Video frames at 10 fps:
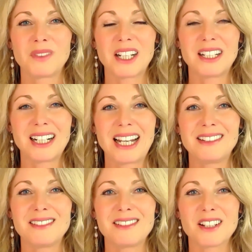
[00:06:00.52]
and
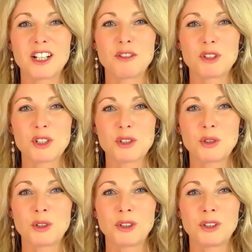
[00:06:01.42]
cleanse and
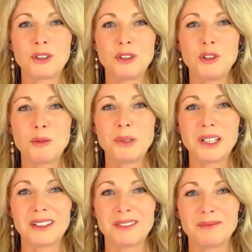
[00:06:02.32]
restore your
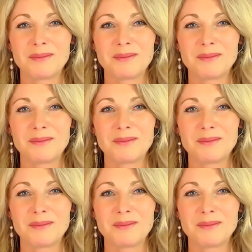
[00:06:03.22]
being,